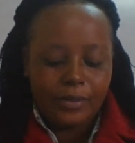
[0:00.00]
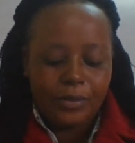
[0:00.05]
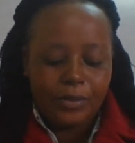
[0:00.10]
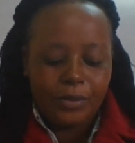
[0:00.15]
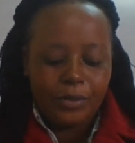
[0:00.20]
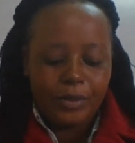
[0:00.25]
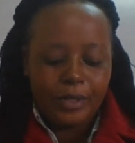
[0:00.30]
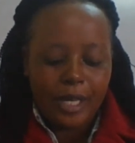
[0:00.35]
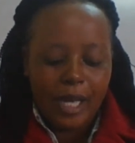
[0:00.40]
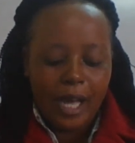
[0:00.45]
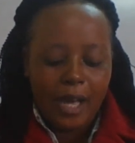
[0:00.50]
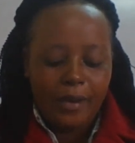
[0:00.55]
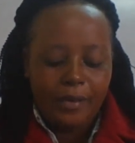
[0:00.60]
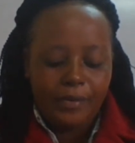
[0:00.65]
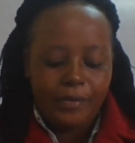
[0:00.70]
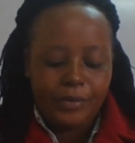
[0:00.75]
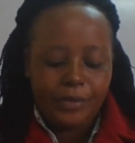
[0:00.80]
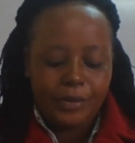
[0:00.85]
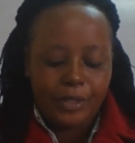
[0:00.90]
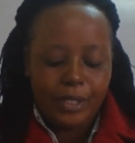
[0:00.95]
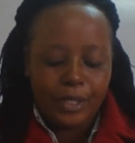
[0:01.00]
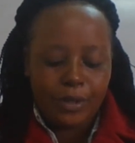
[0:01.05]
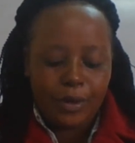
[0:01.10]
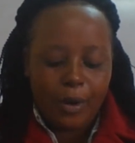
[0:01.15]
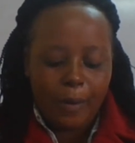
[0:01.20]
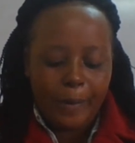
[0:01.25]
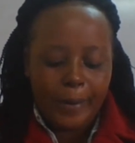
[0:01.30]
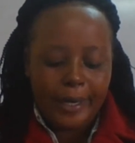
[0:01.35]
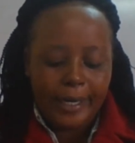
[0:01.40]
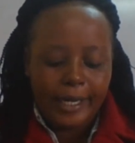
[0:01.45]
2, we have to
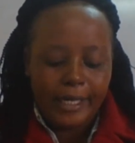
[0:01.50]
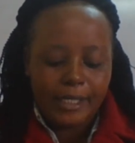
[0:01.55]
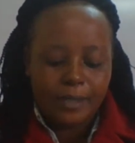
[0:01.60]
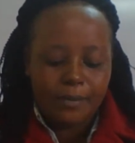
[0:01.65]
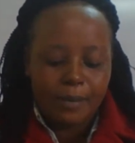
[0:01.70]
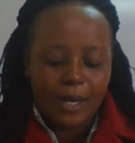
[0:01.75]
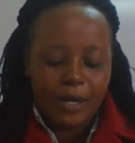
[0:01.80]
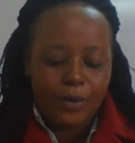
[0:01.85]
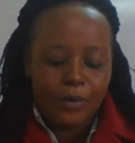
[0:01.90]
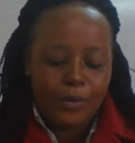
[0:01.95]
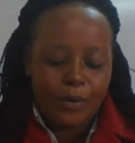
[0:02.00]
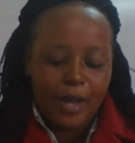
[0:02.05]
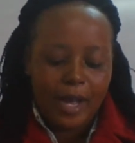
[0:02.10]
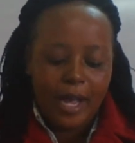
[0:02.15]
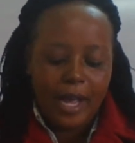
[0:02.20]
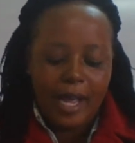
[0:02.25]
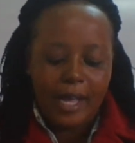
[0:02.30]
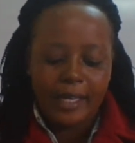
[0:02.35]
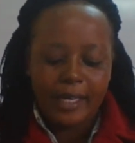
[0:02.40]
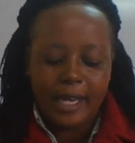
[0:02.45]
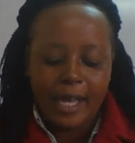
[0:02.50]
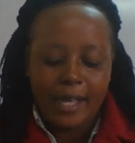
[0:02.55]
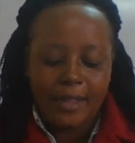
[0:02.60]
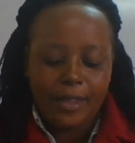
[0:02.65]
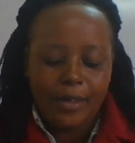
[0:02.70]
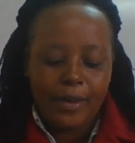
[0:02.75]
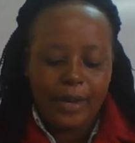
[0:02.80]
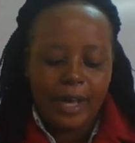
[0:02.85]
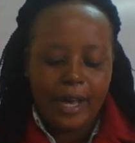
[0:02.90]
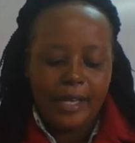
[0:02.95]
incorporate manure and
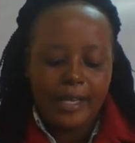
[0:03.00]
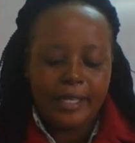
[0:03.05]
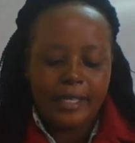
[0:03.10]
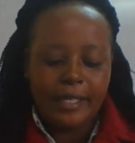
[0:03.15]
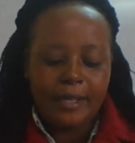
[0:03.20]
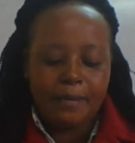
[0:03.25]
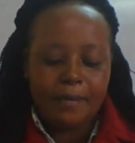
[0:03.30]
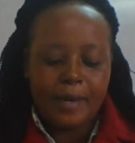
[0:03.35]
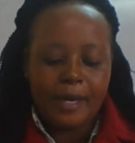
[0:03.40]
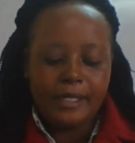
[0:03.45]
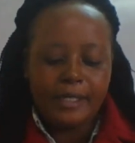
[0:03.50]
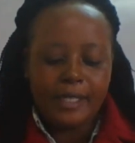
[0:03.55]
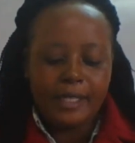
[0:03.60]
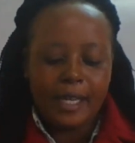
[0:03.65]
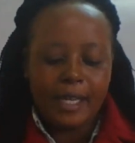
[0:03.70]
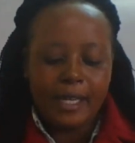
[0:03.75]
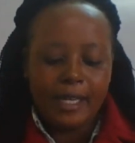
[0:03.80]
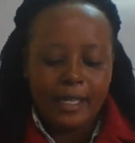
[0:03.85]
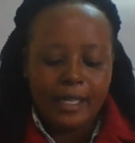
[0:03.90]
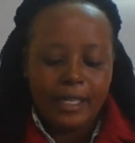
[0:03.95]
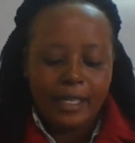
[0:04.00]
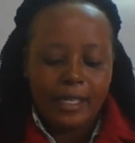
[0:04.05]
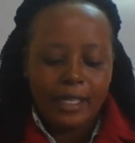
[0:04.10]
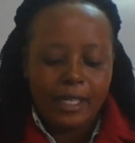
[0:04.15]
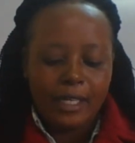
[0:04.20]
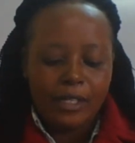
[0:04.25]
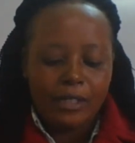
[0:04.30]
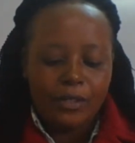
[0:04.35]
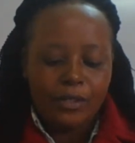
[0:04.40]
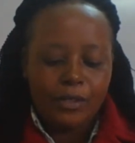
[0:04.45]
other organic matter
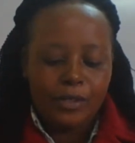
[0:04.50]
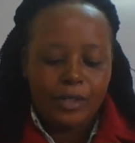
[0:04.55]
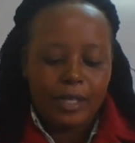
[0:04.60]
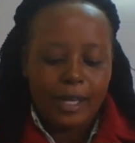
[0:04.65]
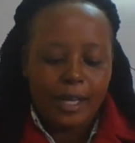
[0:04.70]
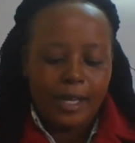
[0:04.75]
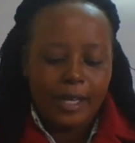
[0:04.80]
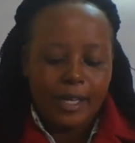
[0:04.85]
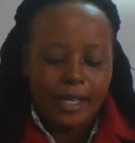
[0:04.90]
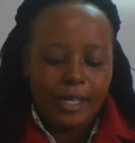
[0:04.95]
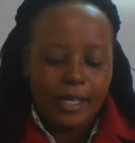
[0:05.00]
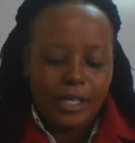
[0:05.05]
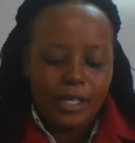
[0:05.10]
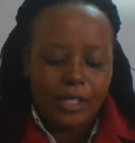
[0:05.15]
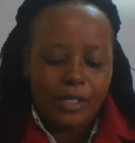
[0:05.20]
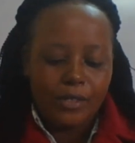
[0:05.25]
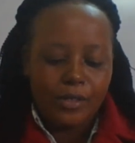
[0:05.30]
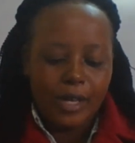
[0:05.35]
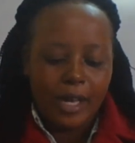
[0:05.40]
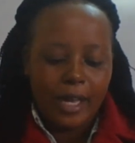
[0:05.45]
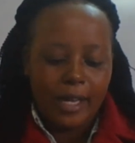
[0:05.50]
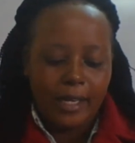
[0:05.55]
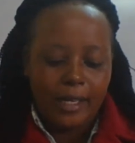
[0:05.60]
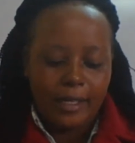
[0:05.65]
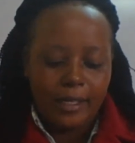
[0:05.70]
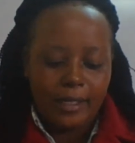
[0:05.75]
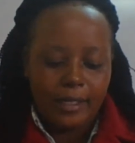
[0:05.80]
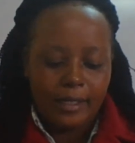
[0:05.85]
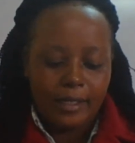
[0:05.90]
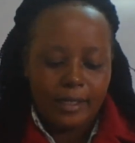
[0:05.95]
into the
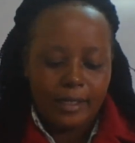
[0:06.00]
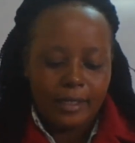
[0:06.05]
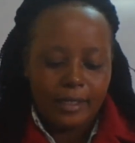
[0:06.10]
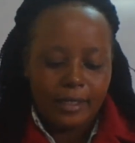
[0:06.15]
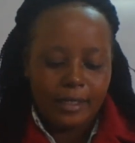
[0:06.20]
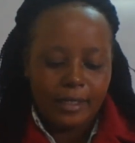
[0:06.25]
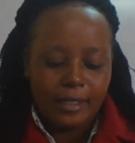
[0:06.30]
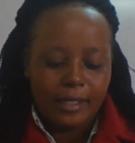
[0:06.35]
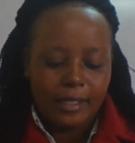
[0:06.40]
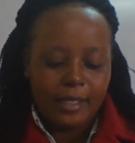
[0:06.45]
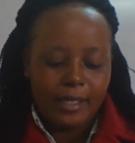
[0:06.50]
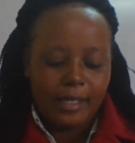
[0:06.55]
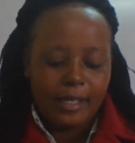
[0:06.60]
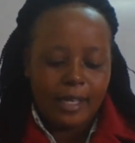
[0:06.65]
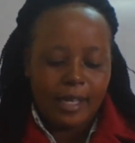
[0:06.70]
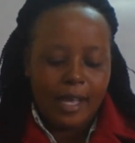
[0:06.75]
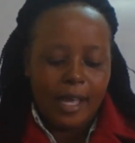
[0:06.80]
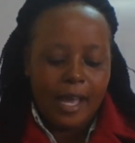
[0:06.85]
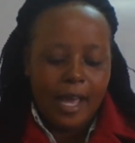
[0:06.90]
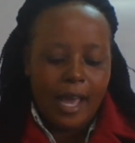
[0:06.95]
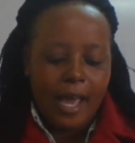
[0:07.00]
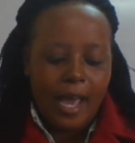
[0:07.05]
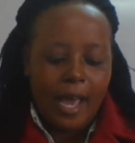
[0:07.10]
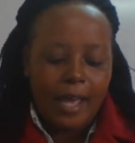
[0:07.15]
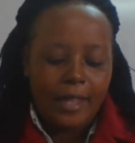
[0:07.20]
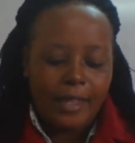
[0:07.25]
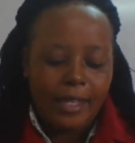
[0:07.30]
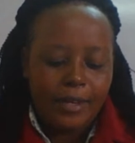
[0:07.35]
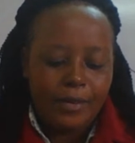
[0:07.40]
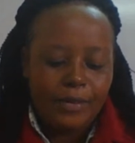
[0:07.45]
soil.
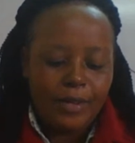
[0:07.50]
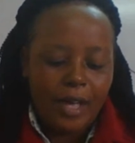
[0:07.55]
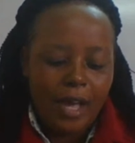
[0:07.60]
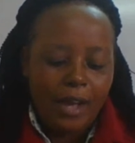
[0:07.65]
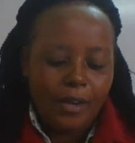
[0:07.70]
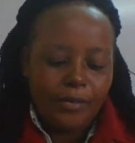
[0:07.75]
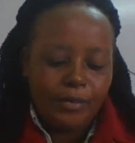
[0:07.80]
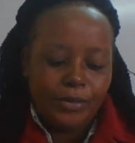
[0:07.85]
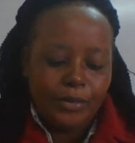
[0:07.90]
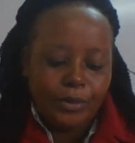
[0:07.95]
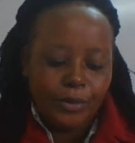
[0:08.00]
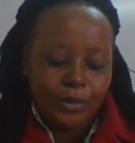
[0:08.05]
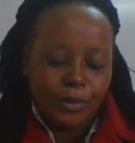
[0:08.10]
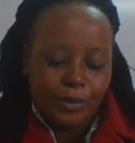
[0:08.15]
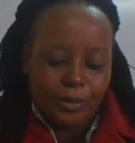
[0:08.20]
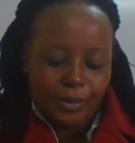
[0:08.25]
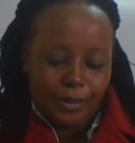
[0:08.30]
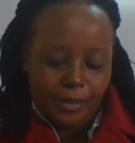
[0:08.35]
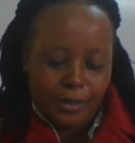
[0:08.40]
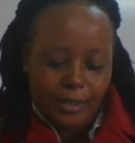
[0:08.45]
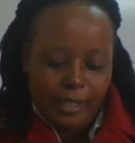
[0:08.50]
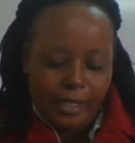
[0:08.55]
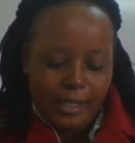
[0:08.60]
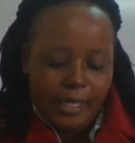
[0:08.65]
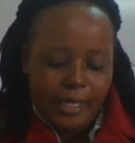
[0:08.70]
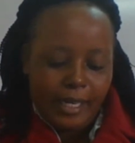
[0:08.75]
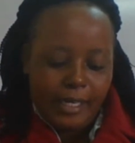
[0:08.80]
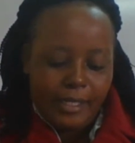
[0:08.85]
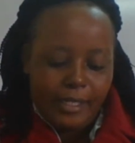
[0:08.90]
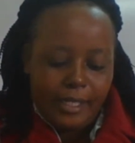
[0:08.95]
And then we have to
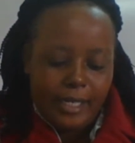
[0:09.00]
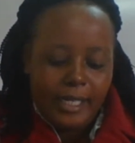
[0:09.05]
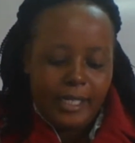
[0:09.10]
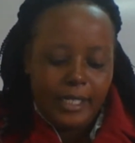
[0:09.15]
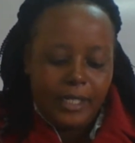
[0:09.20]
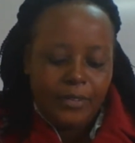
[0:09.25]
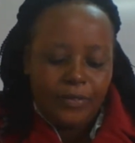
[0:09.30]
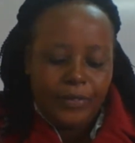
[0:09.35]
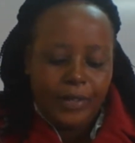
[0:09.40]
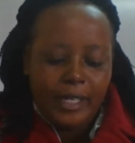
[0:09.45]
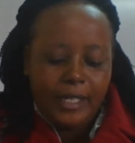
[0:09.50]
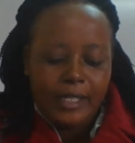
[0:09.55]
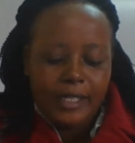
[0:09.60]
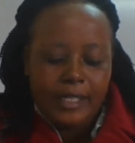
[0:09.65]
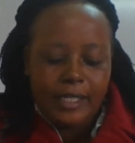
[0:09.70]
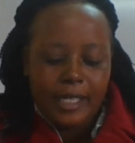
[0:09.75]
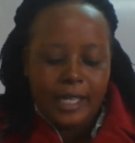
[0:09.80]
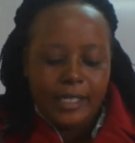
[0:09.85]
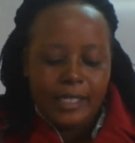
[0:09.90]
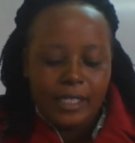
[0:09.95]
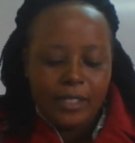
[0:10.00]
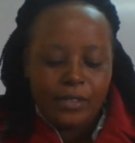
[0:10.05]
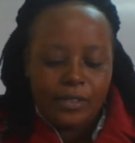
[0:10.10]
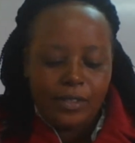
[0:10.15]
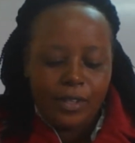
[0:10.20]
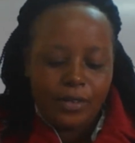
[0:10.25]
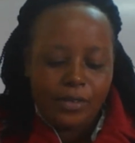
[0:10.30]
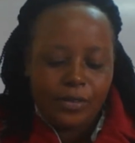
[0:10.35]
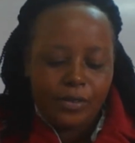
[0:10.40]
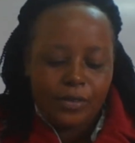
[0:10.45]
destroy different
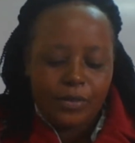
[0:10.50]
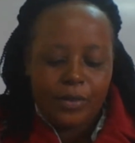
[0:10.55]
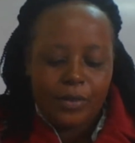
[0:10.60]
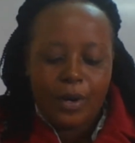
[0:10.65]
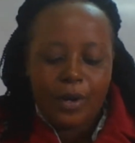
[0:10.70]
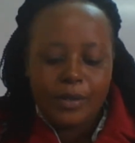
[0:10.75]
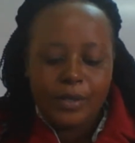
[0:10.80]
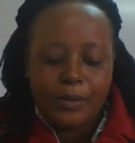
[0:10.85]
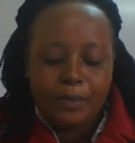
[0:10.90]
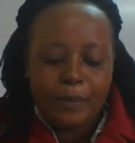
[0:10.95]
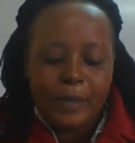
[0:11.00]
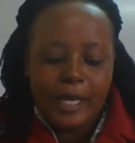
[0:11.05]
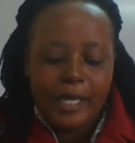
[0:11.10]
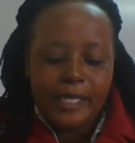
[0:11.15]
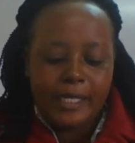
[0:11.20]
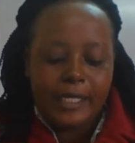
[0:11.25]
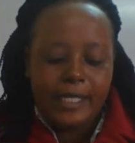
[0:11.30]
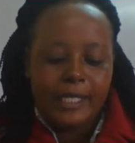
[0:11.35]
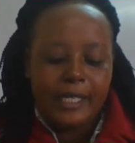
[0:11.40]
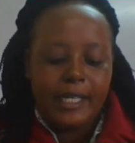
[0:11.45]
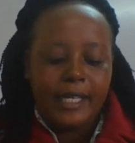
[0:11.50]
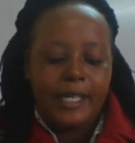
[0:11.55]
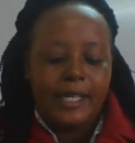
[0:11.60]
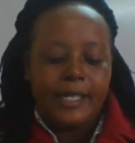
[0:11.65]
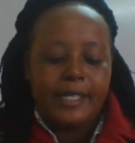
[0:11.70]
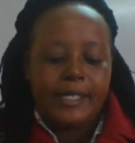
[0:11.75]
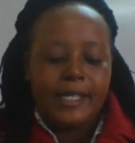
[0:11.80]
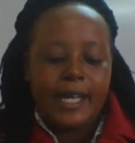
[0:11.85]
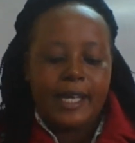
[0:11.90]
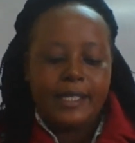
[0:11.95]
stages of cross pests
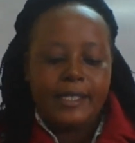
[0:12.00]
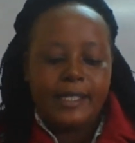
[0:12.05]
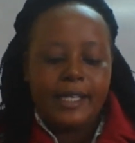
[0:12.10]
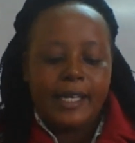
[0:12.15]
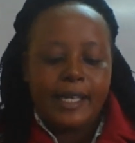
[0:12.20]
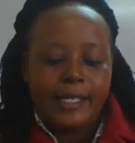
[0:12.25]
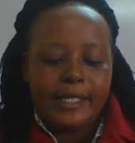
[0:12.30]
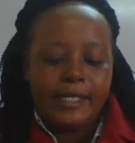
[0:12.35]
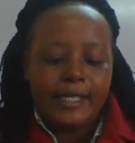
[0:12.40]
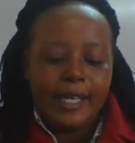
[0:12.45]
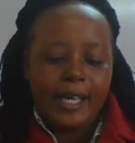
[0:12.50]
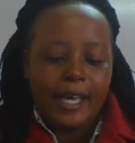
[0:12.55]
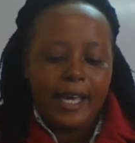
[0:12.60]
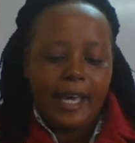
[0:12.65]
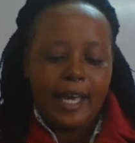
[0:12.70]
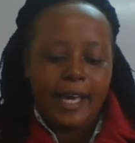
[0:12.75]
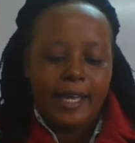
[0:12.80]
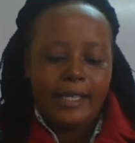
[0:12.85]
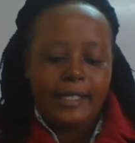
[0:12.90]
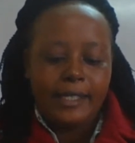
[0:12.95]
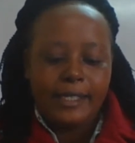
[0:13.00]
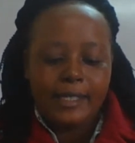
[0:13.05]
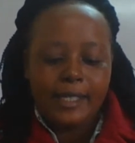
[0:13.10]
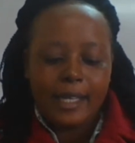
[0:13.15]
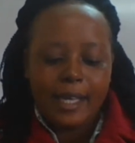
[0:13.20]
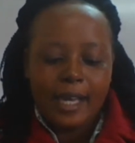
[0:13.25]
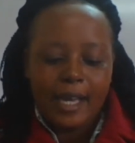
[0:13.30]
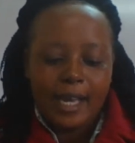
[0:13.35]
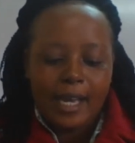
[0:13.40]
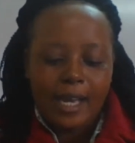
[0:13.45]
such as
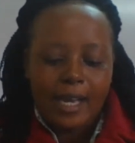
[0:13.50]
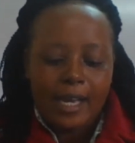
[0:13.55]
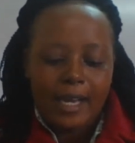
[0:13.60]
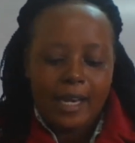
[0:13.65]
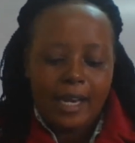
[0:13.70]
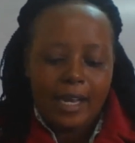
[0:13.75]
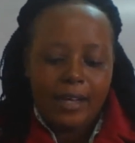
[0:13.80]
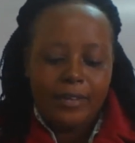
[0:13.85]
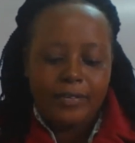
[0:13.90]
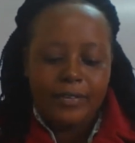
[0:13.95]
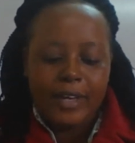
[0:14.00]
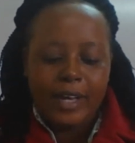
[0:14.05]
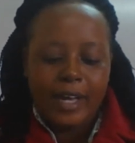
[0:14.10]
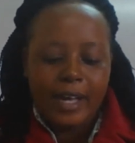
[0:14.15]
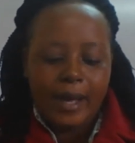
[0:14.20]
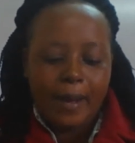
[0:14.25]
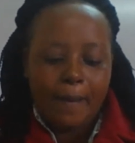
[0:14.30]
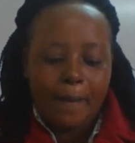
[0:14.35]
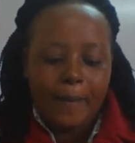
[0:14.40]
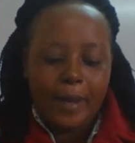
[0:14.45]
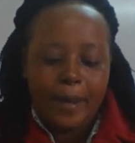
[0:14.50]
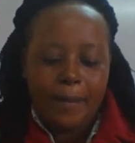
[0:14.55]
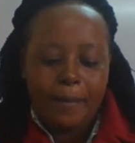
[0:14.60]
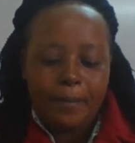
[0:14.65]
eggs, larva,